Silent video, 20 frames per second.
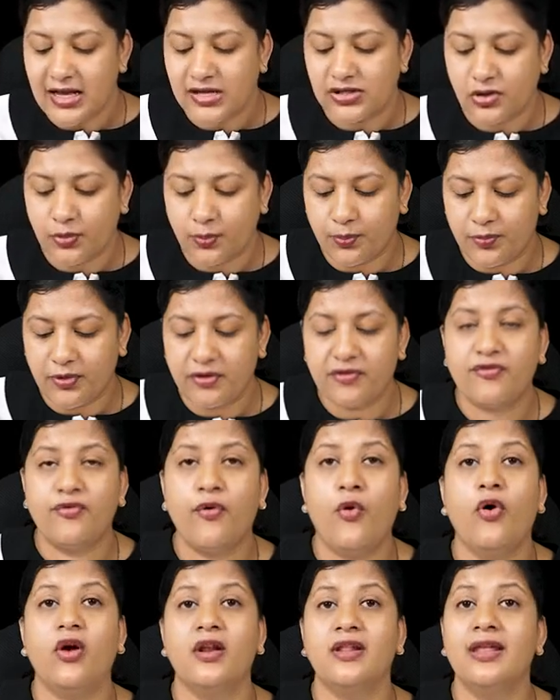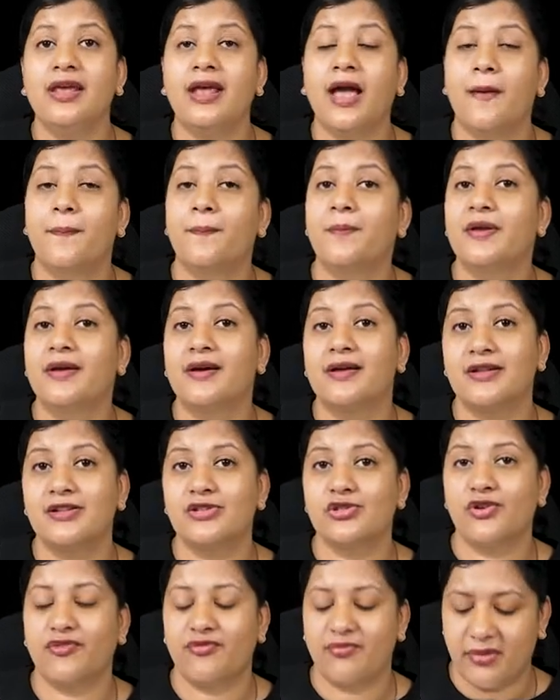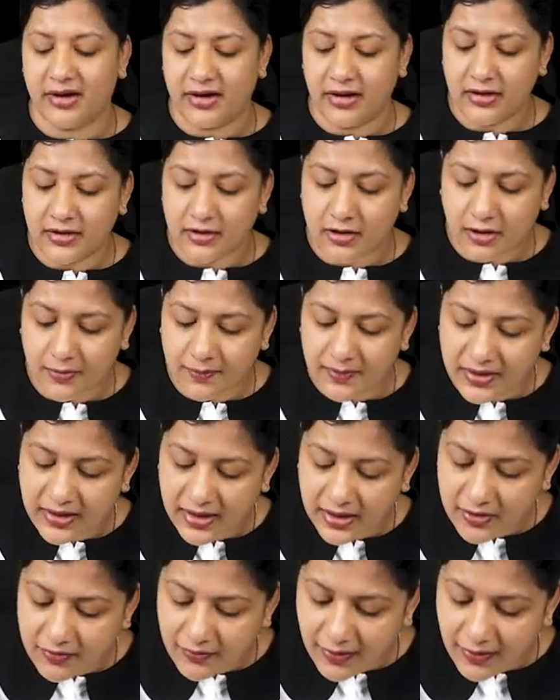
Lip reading: So before the appearance of middle turbinate,